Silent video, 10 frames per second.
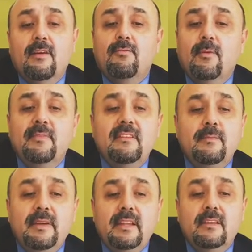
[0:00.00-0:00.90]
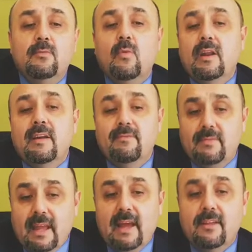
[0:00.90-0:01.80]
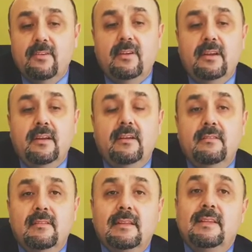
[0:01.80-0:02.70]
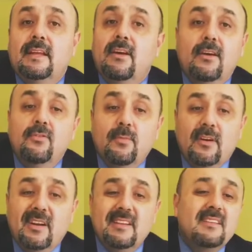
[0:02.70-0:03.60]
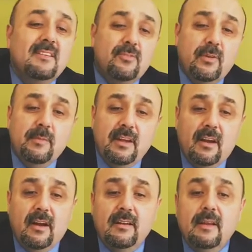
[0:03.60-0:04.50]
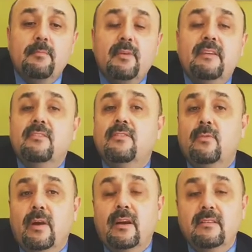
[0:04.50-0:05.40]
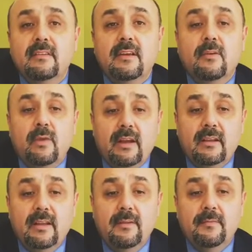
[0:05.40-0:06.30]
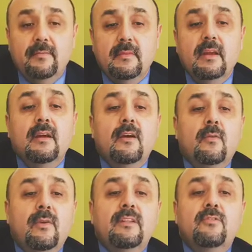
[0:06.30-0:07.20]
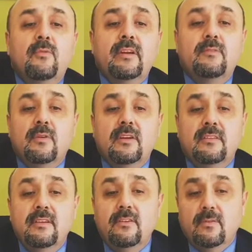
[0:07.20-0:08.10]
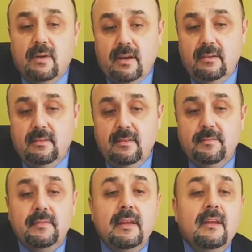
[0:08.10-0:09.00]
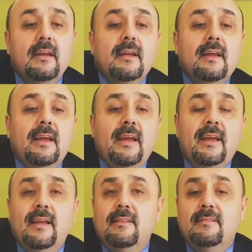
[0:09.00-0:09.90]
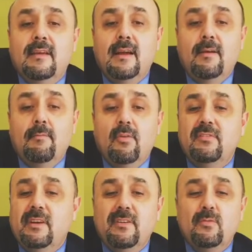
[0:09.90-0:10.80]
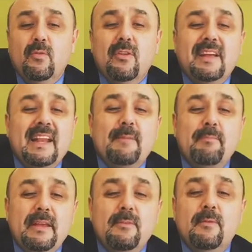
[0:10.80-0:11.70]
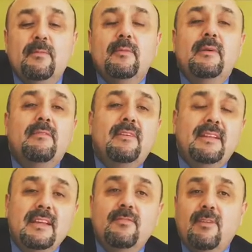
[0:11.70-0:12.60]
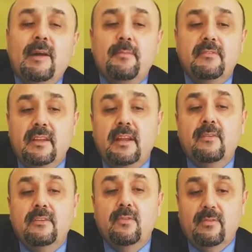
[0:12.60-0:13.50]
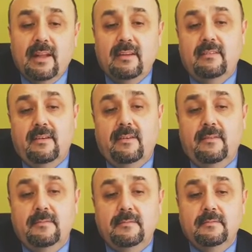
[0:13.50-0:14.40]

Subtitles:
From these meetings, what I've gathered is that the condo market's extremely hot and prices are rising quickly. Rental rates will continue to rise, and most areas will get a minimum of at least 5% increase over last year.